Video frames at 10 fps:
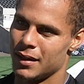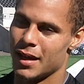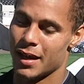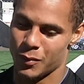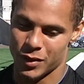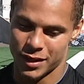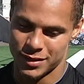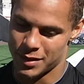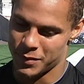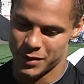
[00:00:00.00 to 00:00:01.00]
Yeah, it
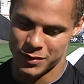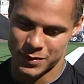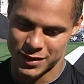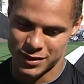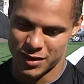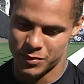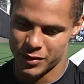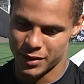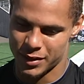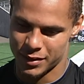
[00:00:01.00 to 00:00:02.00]
was. I mean, it was my sophomore
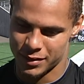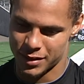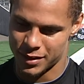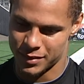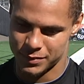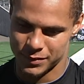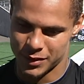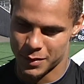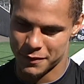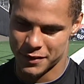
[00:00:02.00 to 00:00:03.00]
year, you
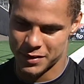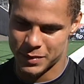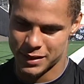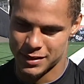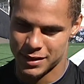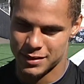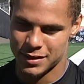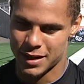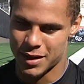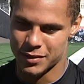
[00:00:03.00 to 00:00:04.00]
know, my first pick six
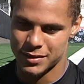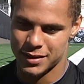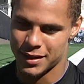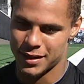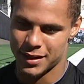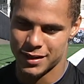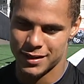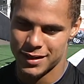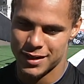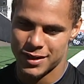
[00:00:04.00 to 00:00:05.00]
to the house, and you
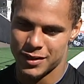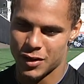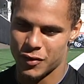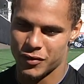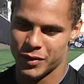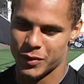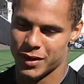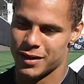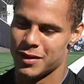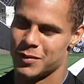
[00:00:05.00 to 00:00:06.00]
know, hopefully we'll
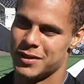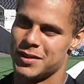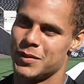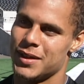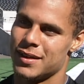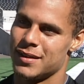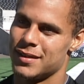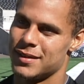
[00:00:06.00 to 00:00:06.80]
get another one this weekend.